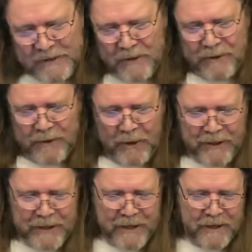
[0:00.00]
good
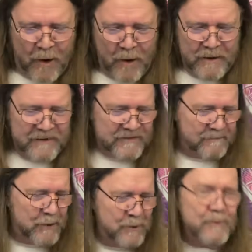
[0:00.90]
looking. Oh, and there's the
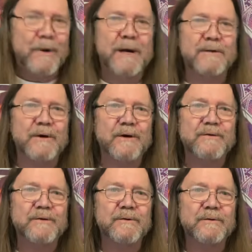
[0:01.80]
moon right there
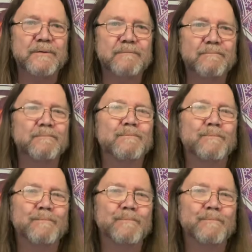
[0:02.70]
too. Hmm.